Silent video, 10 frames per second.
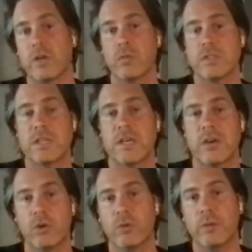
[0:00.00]
we start
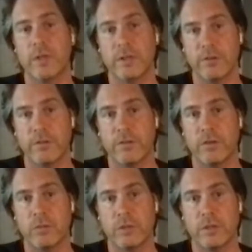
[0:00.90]
opening the
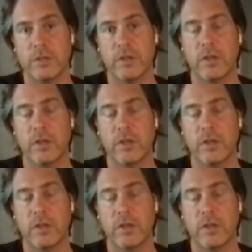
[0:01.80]
film with it.